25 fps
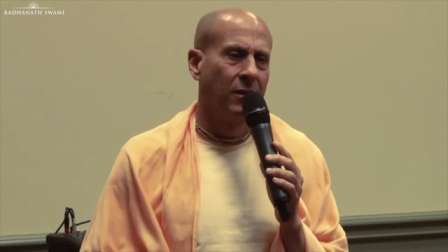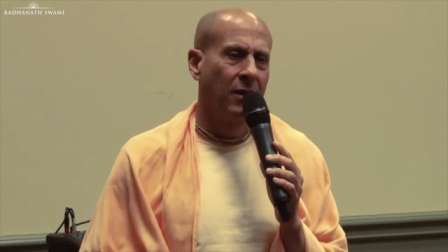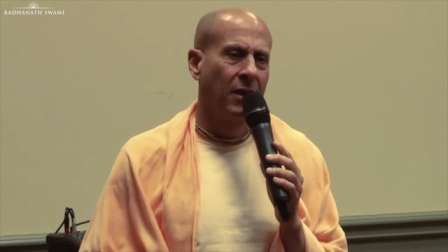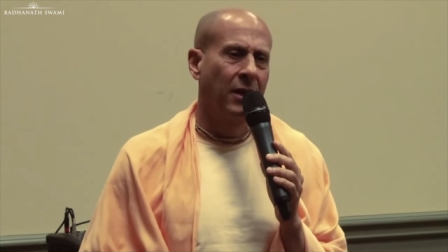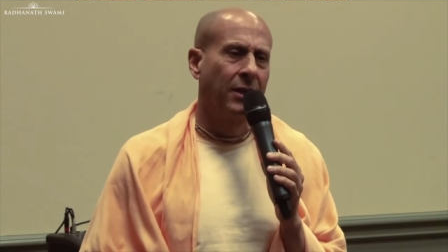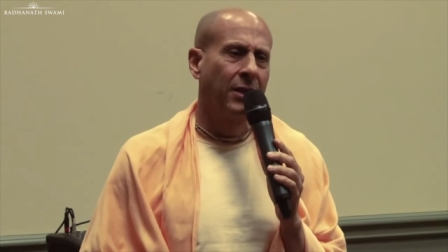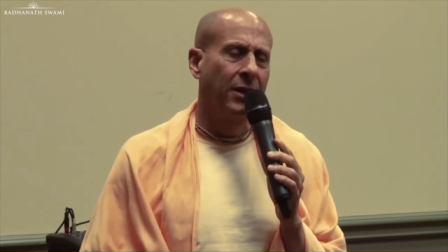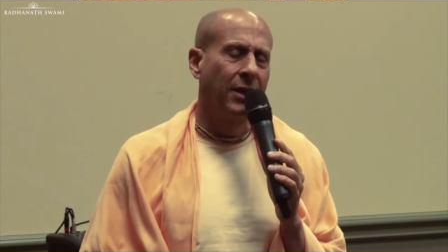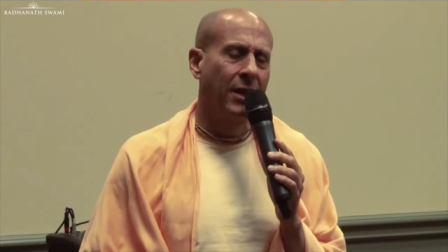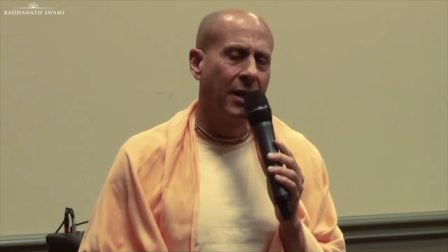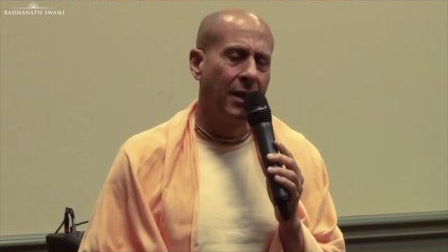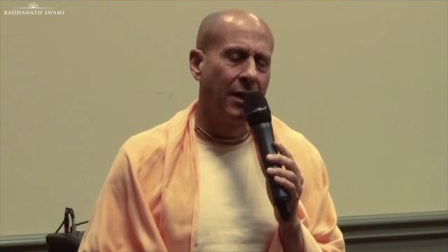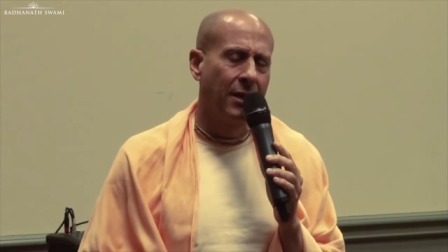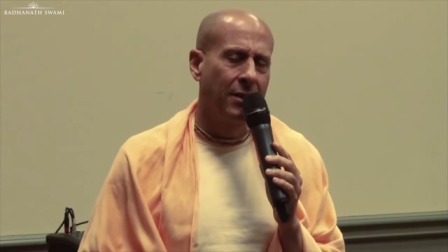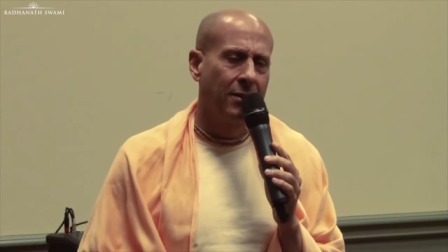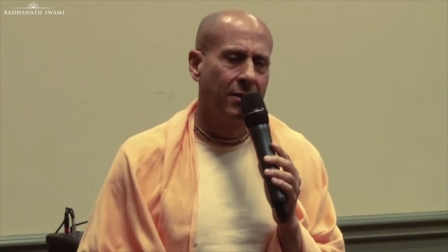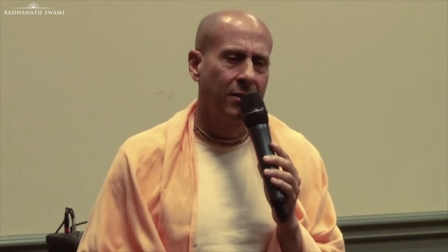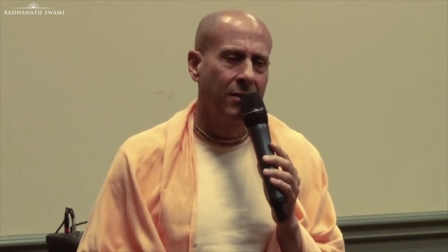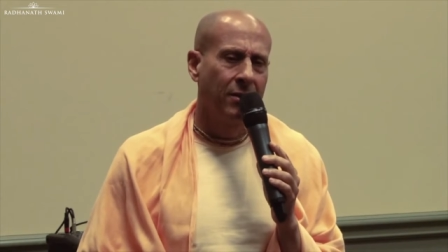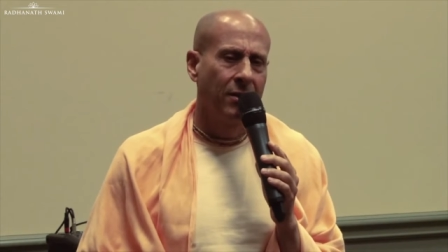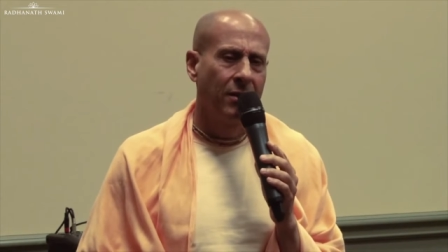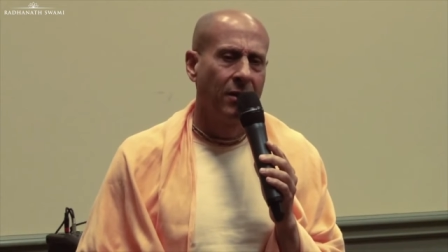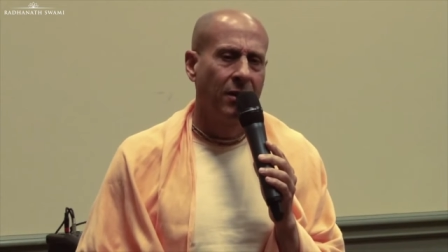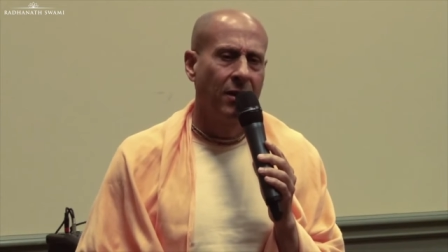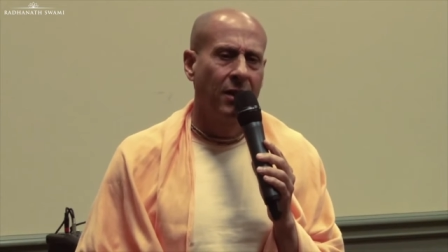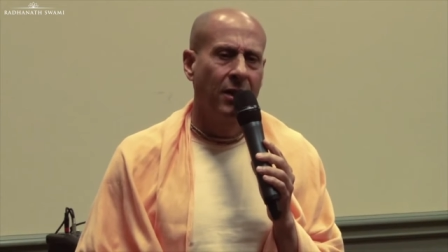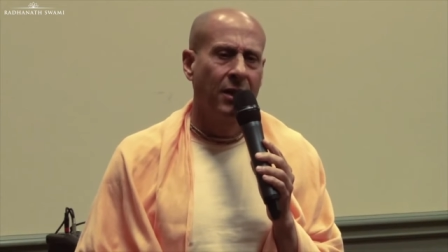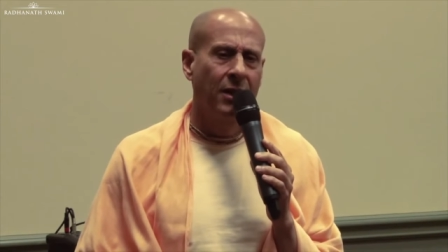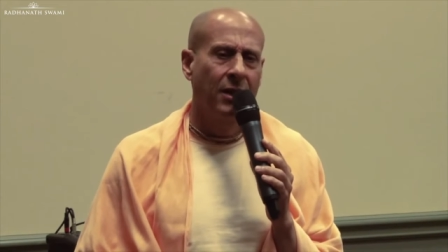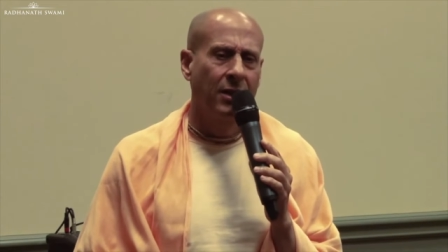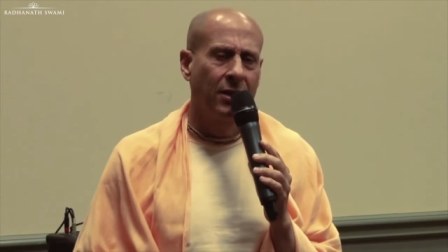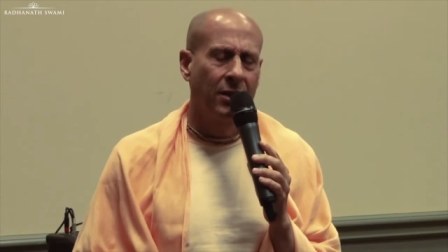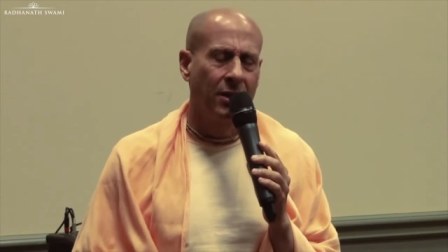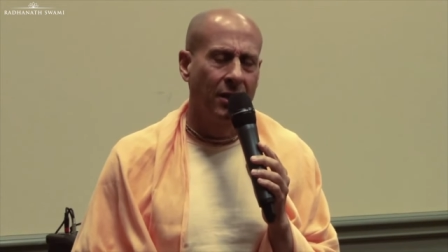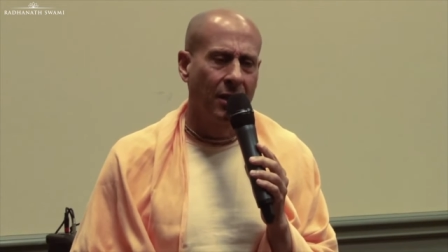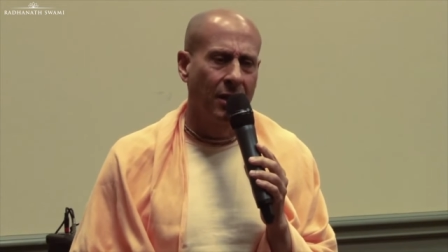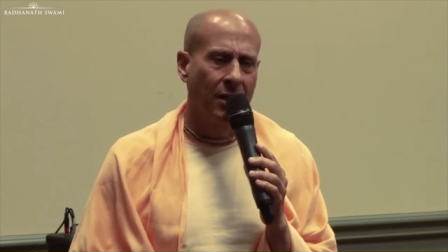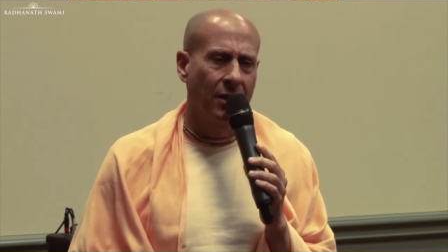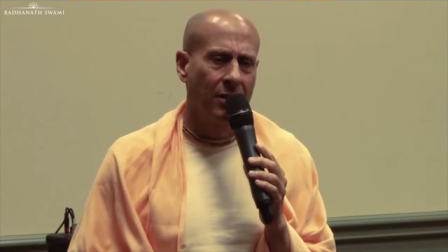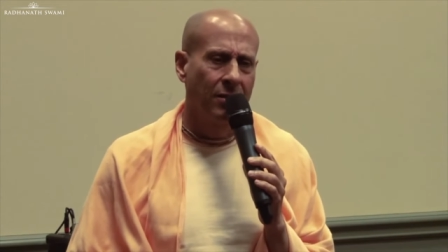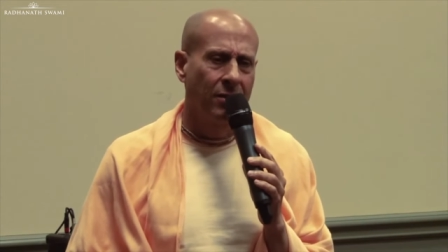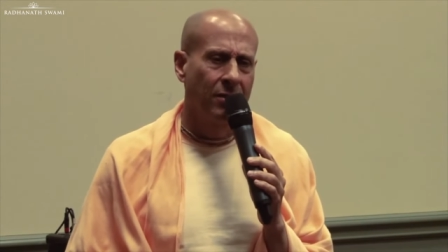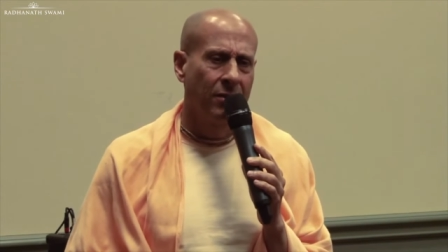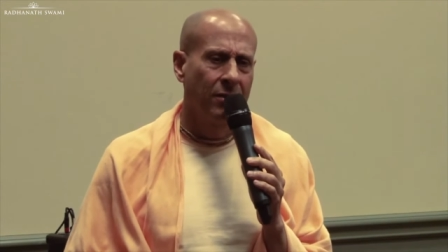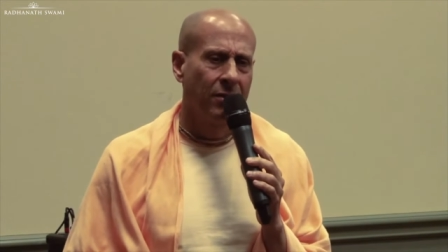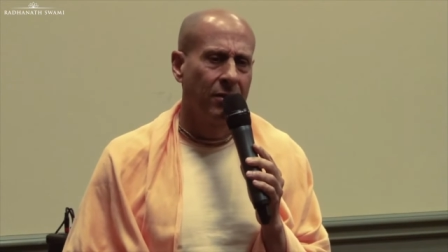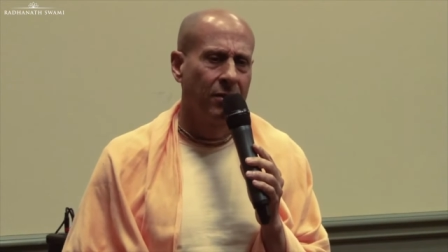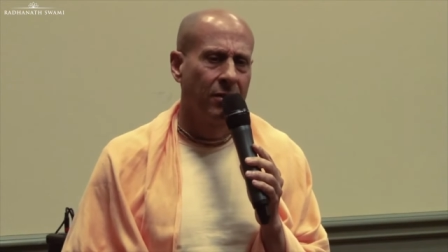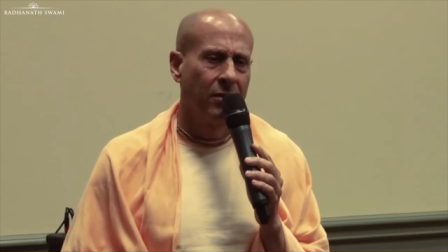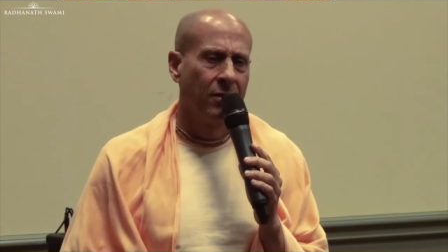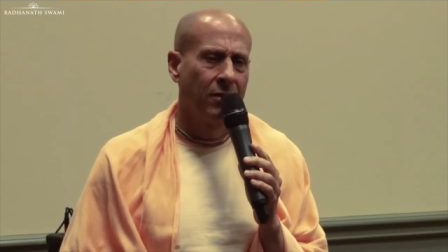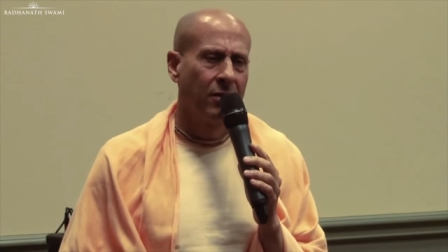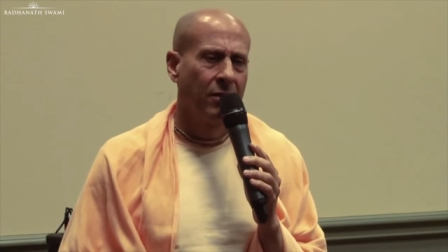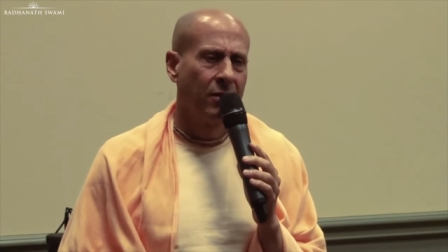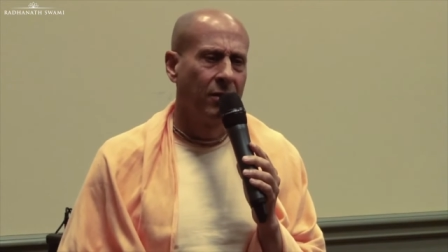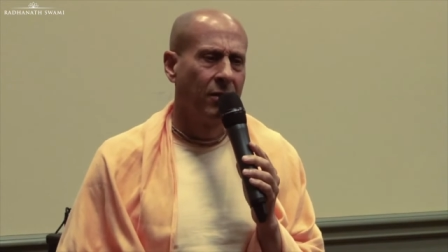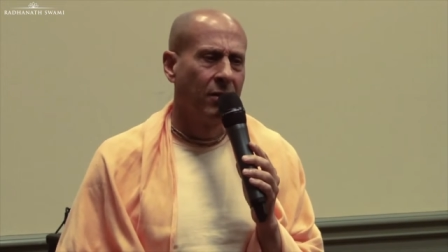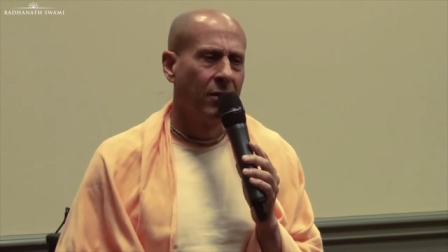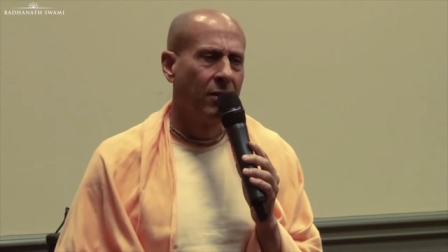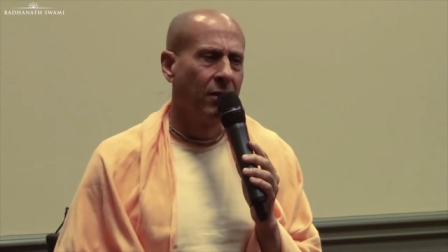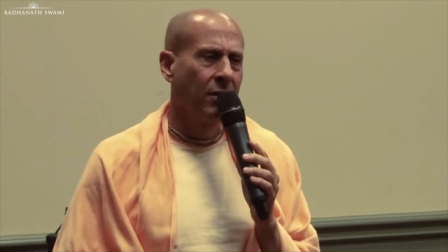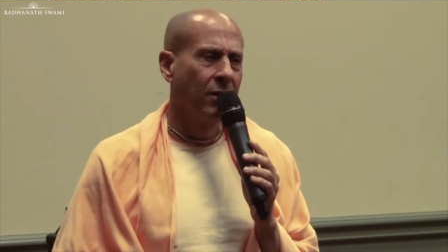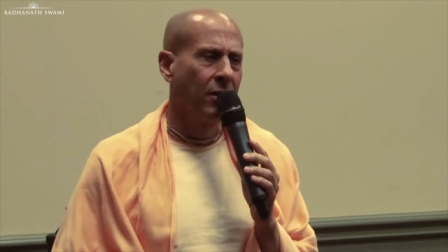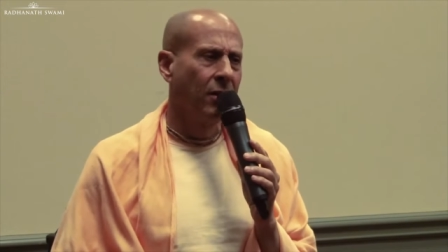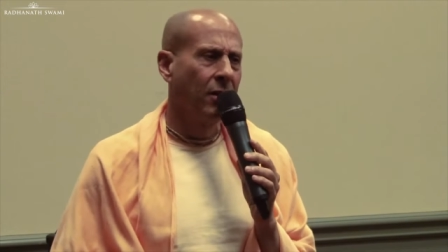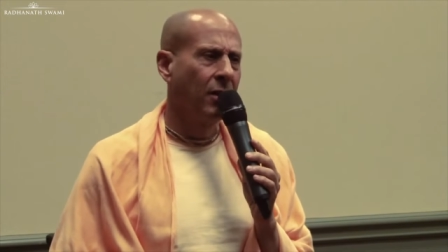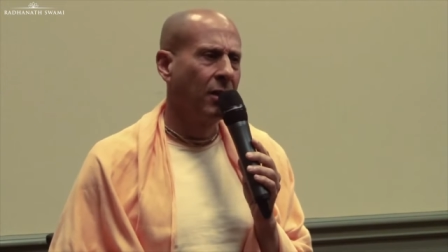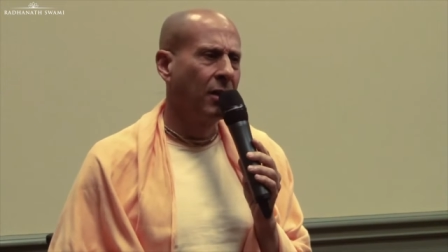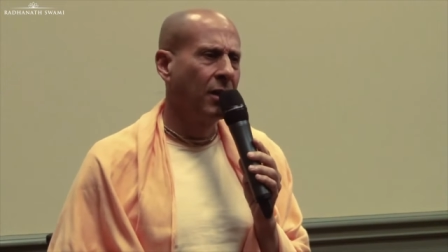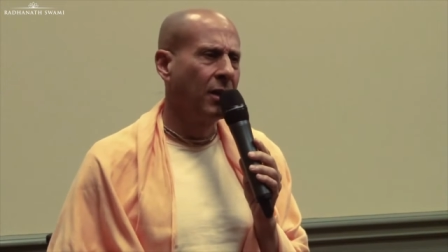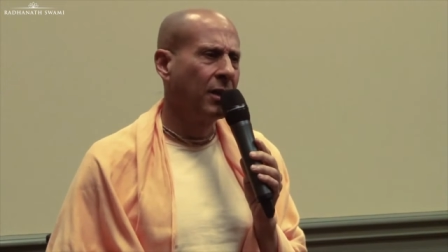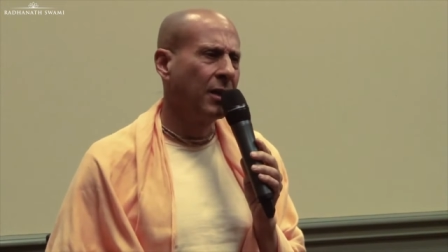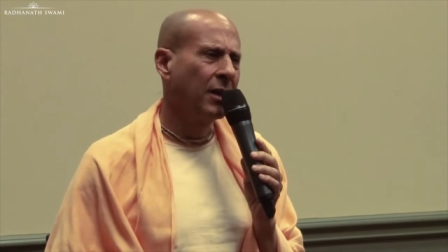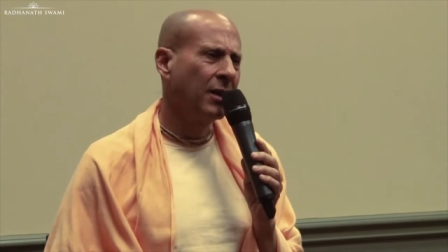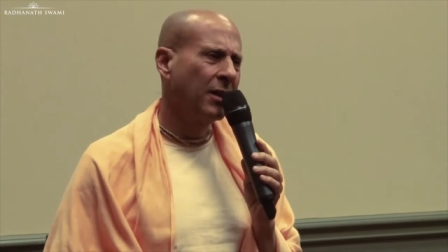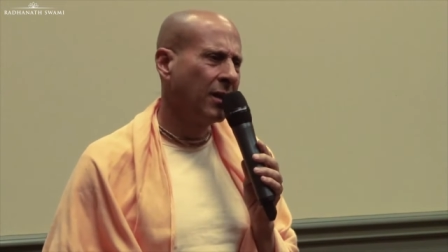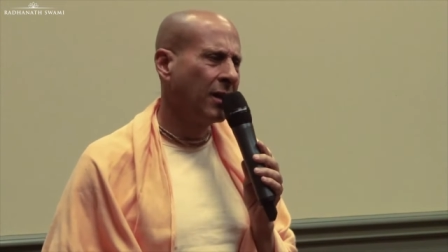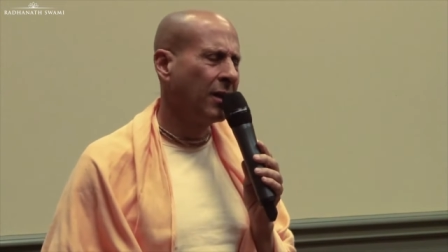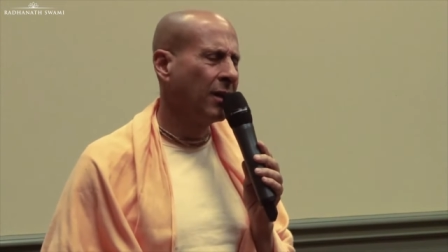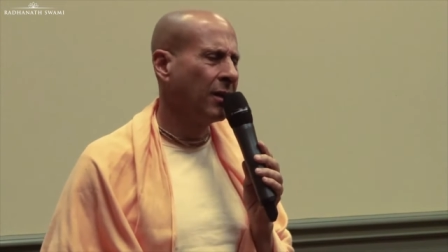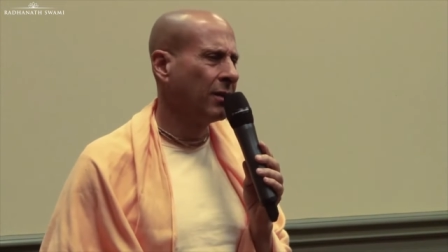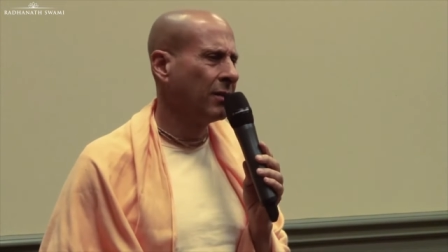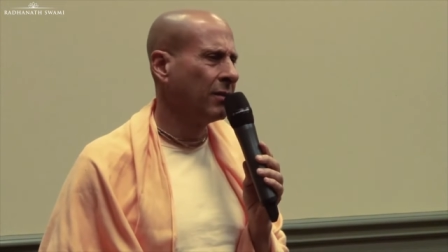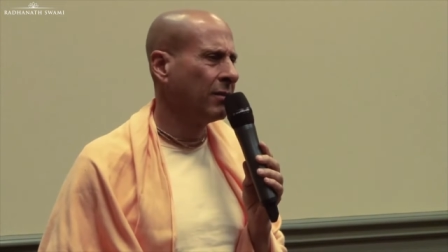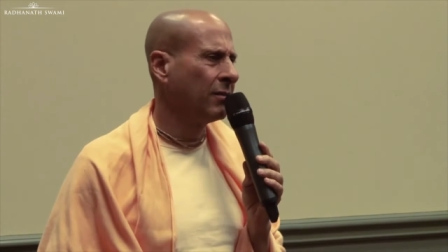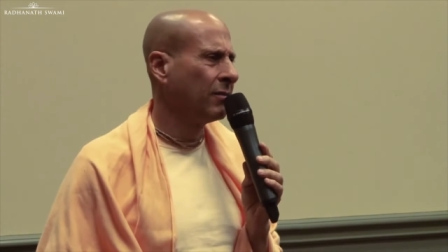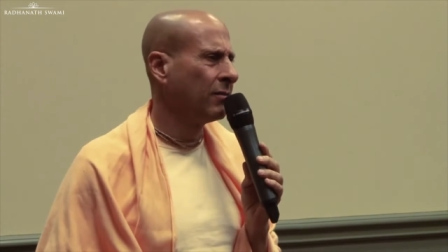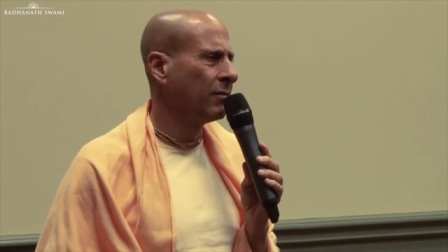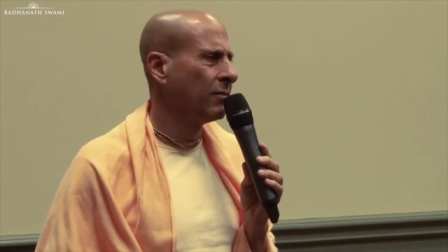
again and again and again.